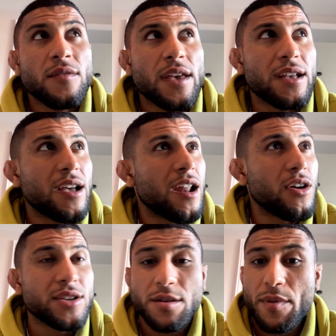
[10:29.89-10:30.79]
uh, how
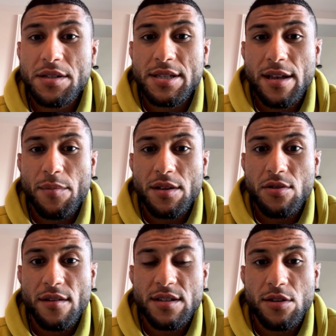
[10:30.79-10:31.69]
long has it been since I've been in the
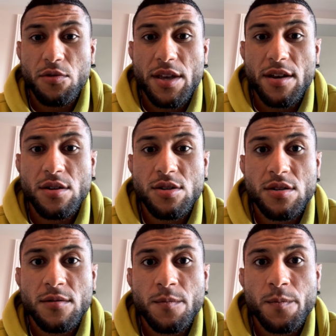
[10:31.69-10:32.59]
U F C? Three years?